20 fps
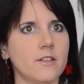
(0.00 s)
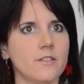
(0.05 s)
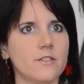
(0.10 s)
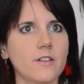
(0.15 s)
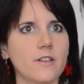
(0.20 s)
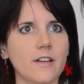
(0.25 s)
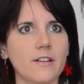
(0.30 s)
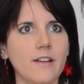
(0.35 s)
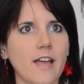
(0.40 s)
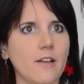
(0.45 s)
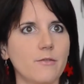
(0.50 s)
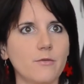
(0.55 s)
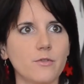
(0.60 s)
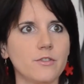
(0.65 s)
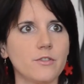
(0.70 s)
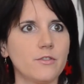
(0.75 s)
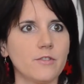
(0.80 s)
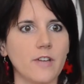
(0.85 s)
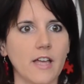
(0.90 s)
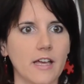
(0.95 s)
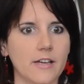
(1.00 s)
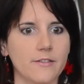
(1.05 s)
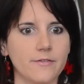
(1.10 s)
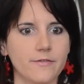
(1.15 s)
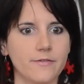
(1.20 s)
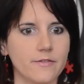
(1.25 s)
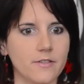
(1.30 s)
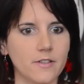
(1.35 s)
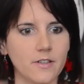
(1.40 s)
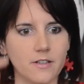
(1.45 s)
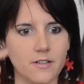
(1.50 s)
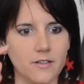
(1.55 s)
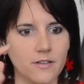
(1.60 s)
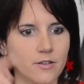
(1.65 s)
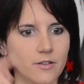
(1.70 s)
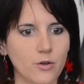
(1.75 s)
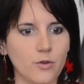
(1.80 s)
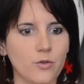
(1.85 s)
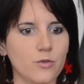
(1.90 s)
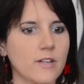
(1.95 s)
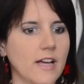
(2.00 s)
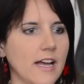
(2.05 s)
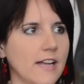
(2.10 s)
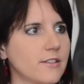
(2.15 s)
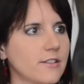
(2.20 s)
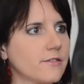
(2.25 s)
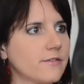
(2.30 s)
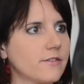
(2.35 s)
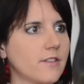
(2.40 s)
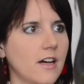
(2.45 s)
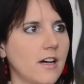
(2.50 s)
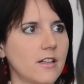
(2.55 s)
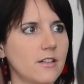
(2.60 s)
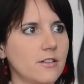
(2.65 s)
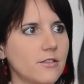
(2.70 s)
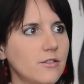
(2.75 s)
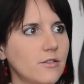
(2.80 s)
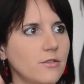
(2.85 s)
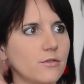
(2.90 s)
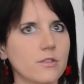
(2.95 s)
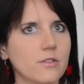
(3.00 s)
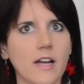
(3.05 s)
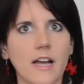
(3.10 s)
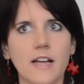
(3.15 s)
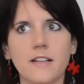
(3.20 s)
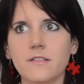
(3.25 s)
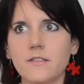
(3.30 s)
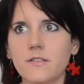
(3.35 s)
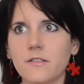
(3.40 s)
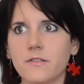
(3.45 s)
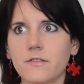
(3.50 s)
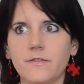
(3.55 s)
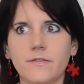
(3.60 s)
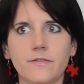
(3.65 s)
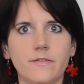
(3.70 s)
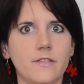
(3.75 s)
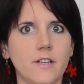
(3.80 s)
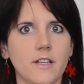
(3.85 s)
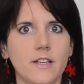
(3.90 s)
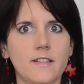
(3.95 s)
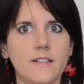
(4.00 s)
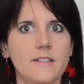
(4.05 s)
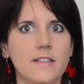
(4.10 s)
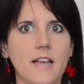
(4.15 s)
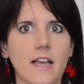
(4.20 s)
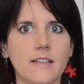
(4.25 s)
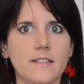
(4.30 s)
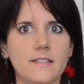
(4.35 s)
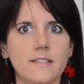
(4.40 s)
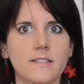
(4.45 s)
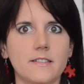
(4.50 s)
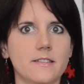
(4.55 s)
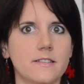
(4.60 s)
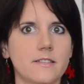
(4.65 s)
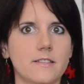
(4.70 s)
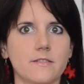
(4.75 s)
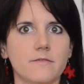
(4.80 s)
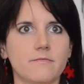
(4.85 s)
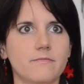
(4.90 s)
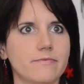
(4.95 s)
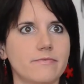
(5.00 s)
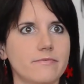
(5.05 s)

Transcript: So I, I want to have uh, all kinds of color, all kinds of sizes,